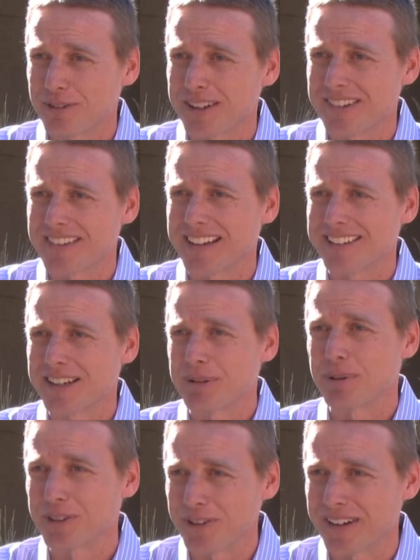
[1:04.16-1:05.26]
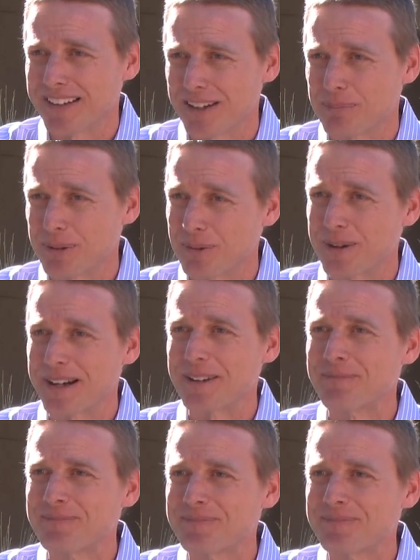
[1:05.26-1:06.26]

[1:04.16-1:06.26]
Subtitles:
friends that put their hands up as well.